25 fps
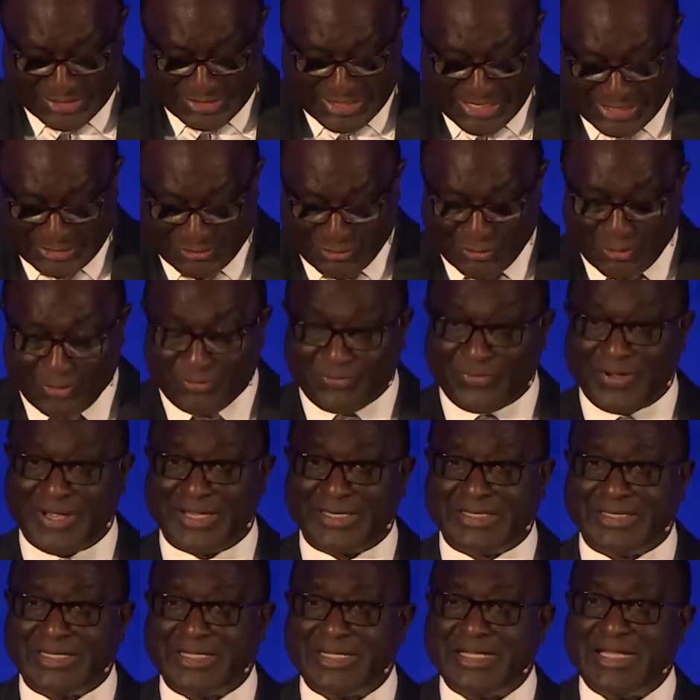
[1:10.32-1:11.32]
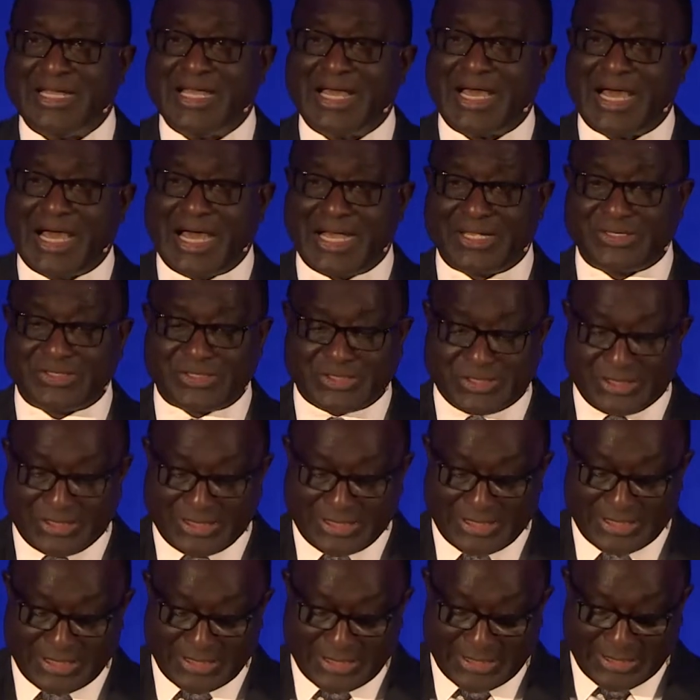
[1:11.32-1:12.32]
that Norfund has
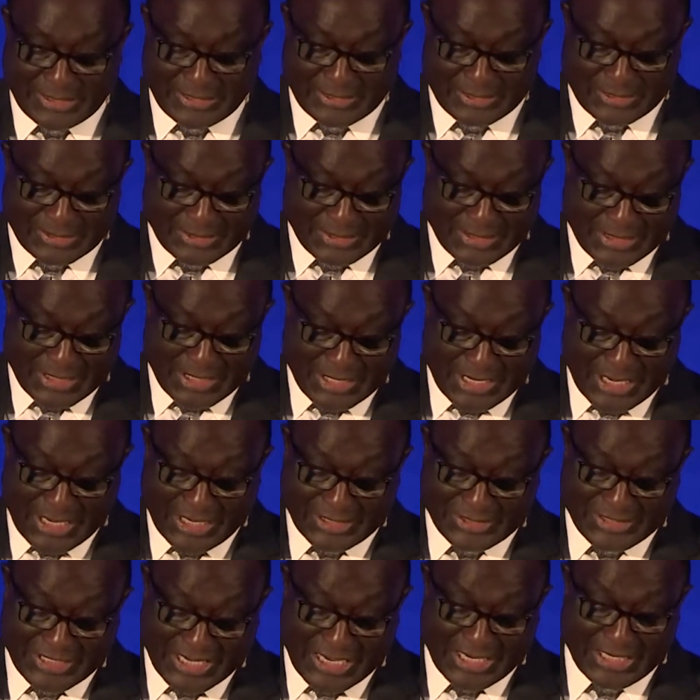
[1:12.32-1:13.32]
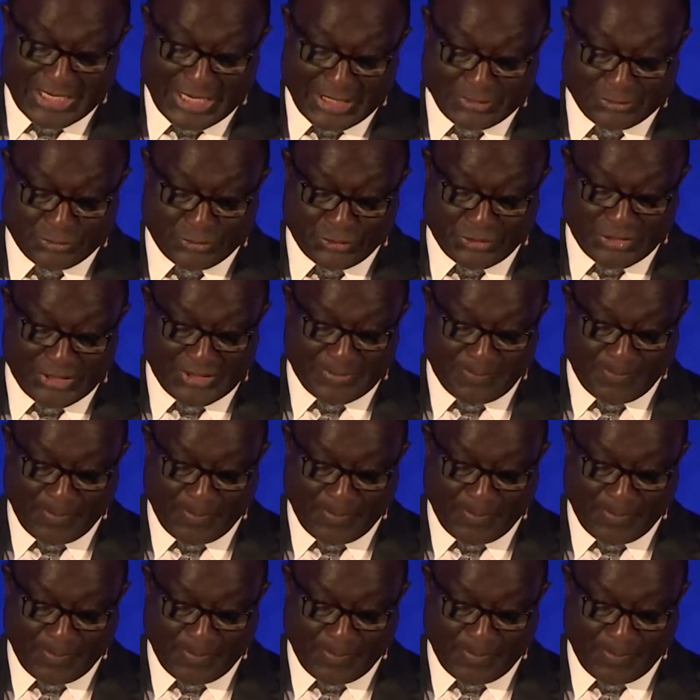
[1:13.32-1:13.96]
in our dear country.